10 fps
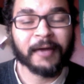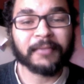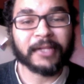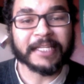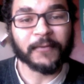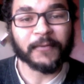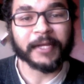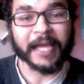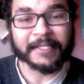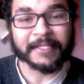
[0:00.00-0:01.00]
Please vote
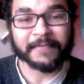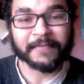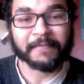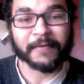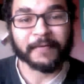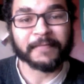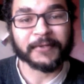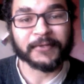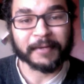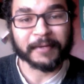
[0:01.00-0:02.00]
yes in favor of
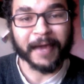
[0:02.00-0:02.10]
the DREAM